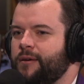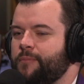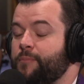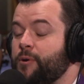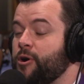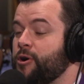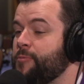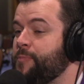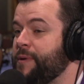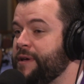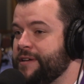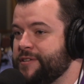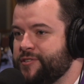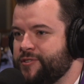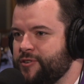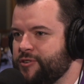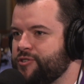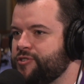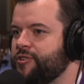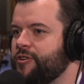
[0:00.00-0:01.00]

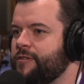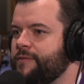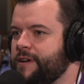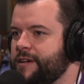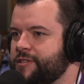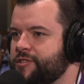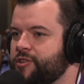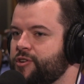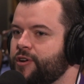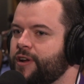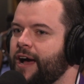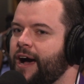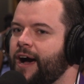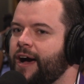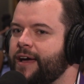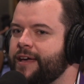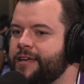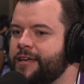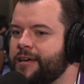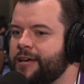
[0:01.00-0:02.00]
purpose or service could
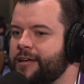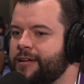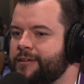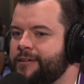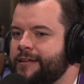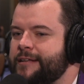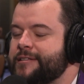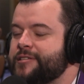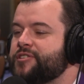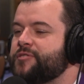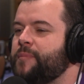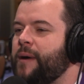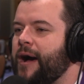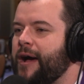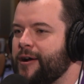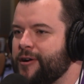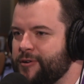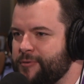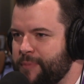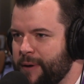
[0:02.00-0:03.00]
I get
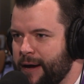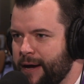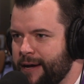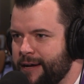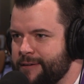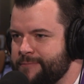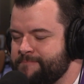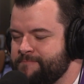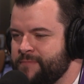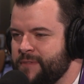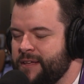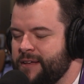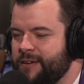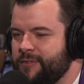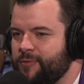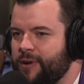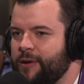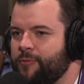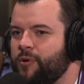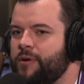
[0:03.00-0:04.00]
inspired by,
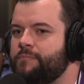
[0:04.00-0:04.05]
right?